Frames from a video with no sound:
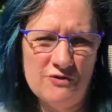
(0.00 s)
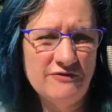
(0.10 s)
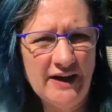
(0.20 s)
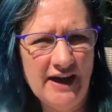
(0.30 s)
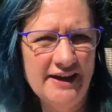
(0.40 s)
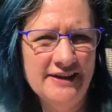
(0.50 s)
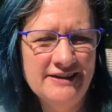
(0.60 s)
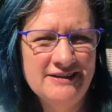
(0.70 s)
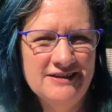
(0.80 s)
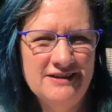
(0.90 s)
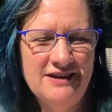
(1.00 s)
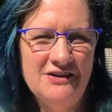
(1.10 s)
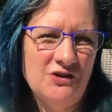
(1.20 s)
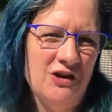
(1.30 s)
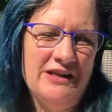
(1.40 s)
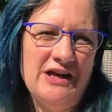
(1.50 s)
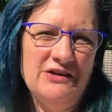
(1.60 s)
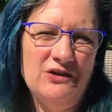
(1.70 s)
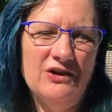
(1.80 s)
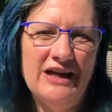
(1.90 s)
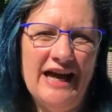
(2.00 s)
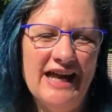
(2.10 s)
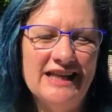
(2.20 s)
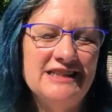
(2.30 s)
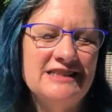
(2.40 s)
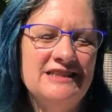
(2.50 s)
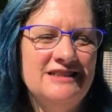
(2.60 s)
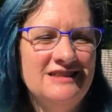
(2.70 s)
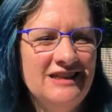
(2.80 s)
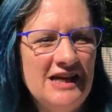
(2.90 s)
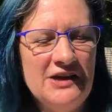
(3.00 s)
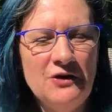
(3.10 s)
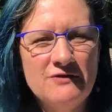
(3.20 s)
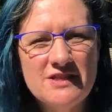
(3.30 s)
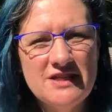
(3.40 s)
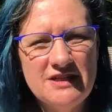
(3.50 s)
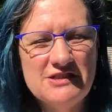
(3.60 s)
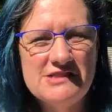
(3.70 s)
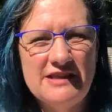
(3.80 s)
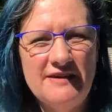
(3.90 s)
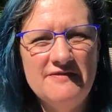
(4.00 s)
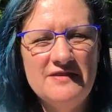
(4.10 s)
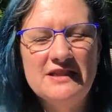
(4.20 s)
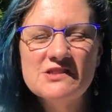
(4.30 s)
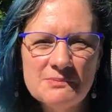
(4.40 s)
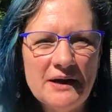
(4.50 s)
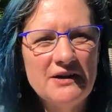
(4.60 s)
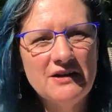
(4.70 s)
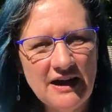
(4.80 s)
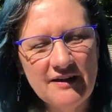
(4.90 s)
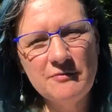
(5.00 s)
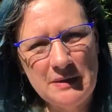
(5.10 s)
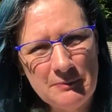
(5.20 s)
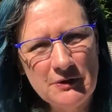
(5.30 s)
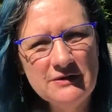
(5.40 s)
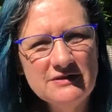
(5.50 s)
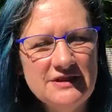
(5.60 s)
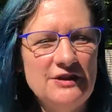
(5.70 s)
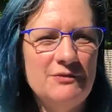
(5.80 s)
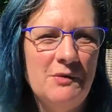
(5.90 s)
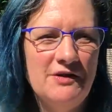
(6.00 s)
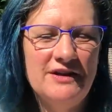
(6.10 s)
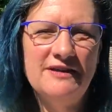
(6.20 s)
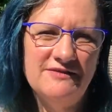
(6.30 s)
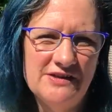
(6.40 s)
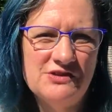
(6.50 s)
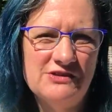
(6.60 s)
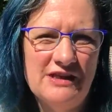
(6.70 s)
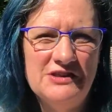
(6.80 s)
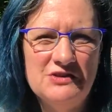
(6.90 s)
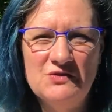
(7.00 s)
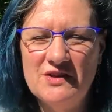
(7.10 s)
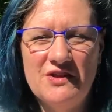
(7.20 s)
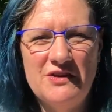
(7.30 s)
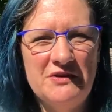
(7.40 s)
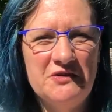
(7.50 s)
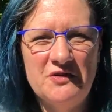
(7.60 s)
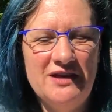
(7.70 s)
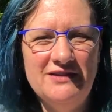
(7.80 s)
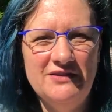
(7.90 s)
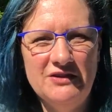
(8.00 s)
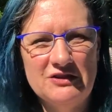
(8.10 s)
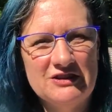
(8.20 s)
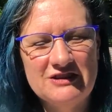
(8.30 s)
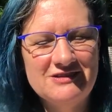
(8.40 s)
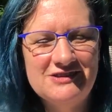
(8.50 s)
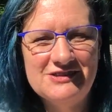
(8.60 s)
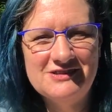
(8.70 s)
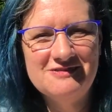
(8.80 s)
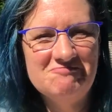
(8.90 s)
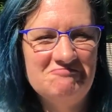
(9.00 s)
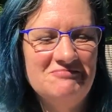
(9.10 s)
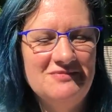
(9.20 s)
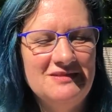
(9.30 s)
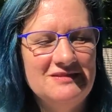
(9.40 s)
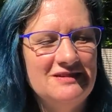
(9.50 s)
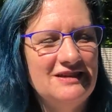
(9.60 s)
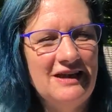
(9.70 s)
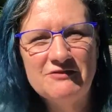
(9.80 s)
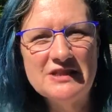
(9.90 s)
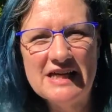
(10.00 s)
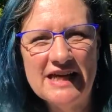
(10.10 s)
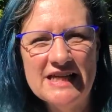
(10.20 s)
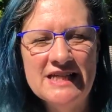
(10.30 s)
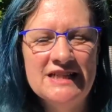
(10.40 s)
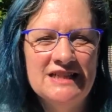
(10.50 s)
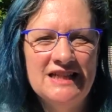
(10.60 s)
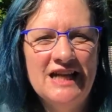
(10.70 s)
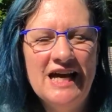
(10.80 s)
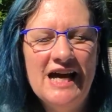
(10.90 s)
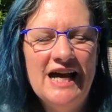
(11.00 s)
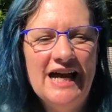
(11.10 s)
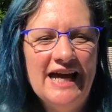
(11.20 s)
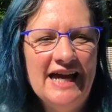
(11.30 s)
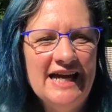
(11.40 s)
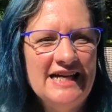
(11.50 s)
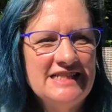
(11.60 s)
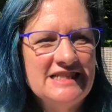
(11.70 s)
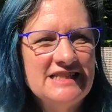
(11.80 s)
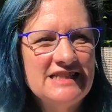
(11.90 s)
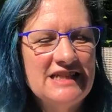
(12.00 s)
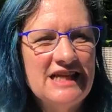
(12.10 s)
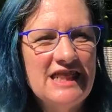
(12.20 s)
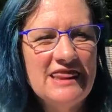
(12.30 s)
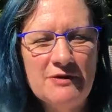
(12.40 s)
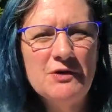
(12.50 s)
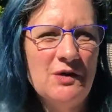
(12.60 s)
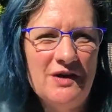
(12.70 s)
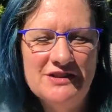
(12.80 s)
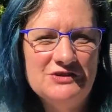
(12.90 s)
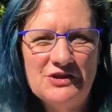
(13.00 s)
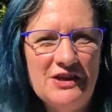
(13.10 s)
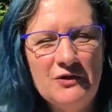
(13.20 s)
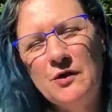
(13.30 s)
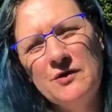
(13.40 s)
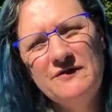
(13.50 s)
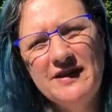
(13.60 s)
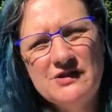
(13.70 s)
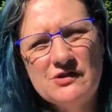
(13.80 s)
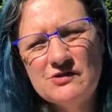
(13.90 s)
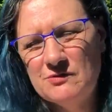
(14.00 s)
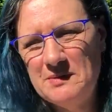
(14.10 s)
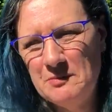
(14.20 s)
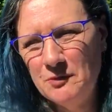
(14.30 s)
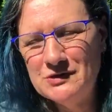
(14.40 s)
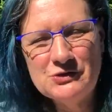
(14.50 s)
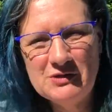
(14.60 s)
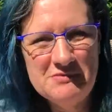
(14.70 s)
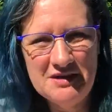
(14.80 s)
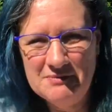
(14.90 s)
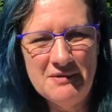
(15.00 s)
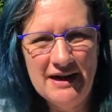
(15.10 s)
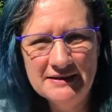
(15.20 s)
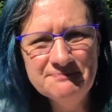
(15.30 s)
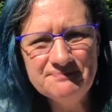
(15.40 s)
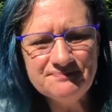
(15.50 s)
or fun is all in how you look at it. And over the years, I've inspired a lot of people, from all the adventures I do, whether they're crazy or just every day. And they would go out and try their own adventures, or people would join me on mine.